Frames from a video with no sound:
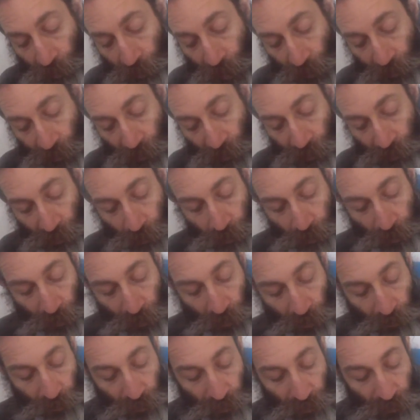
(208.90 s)
his
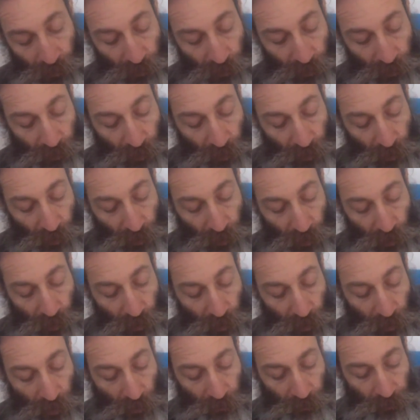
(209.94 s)
appearance,
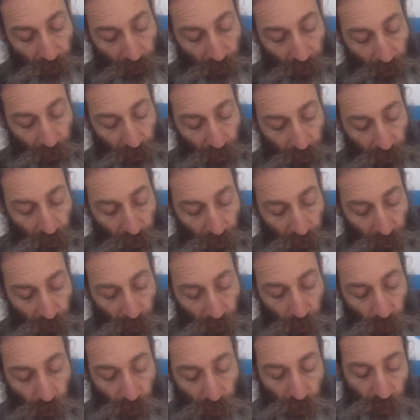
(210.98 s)
nothing
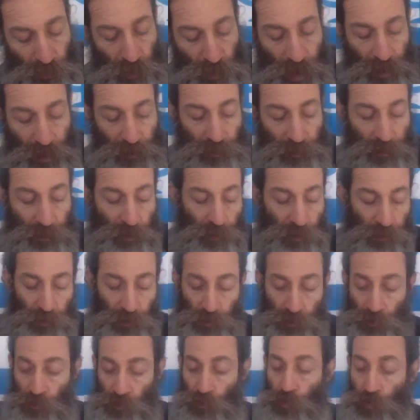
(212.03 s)
to attract us
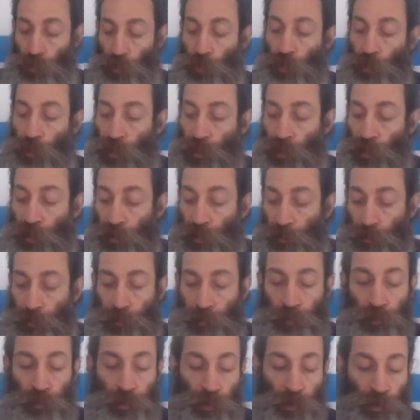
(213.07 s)
to him.
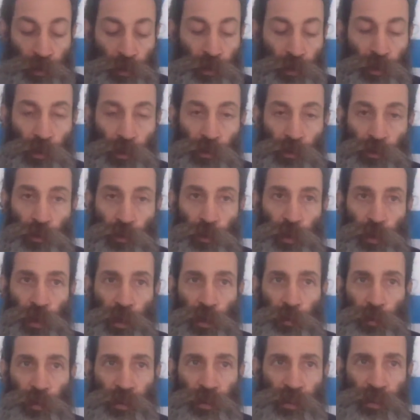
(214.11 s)
So here
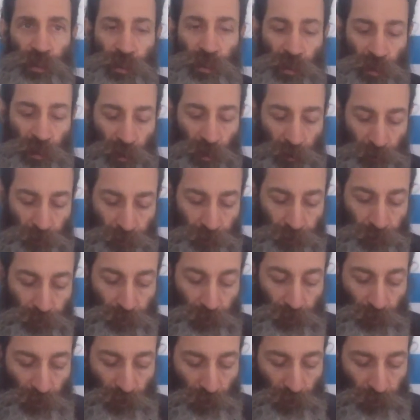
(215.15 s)
we see,
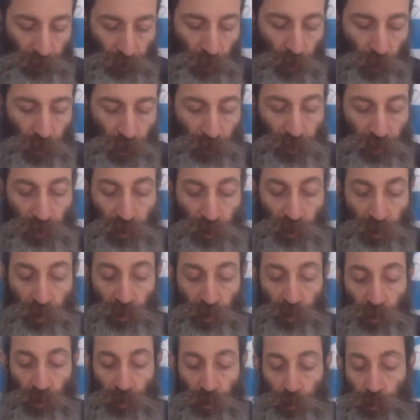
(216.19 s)
of course, uh,
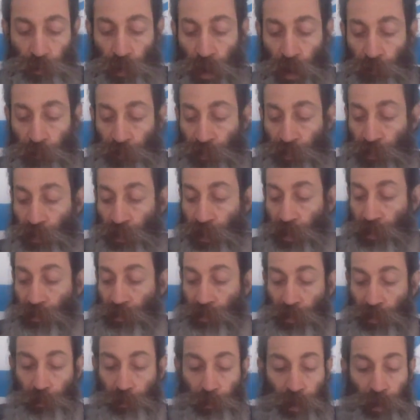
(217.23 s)

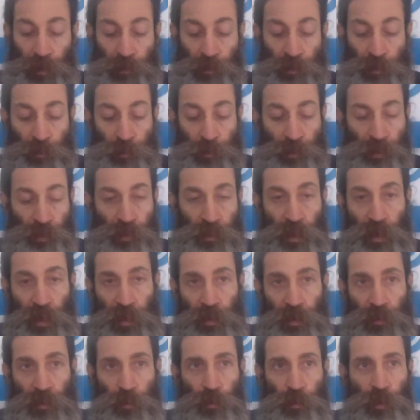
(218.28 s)
prophesizing about the
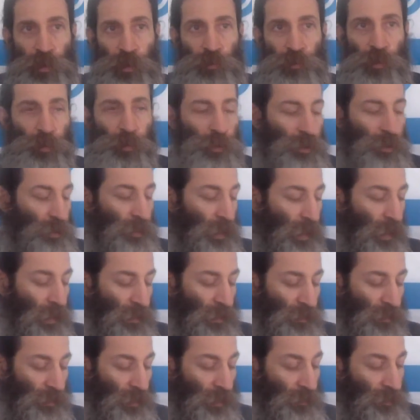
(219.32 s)
Messiah, the wonderful Messiah,
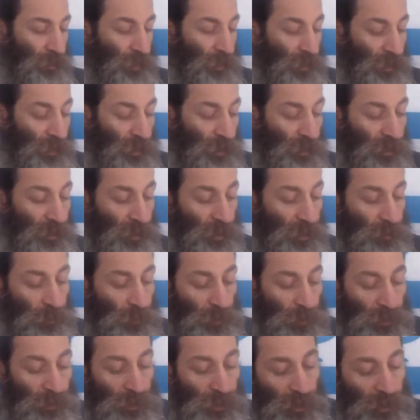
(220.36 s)
and everything he did and
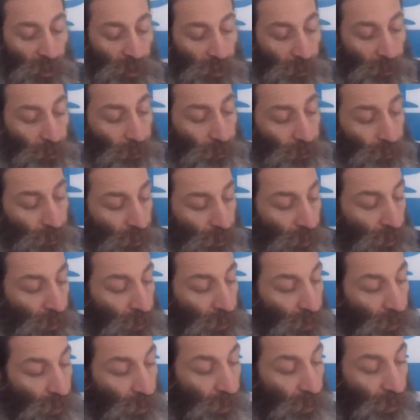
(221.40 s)
was to come.
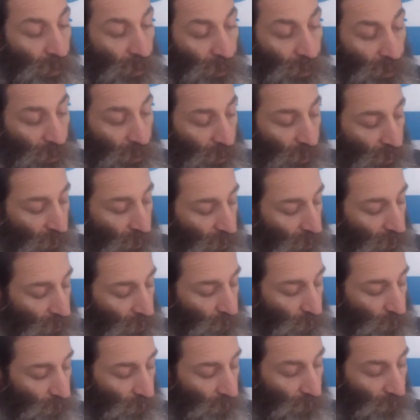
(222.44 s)
And uh, as
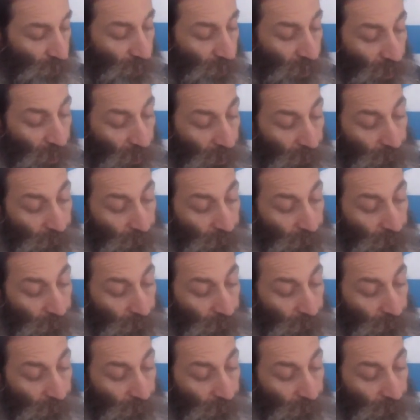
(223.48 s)
we look at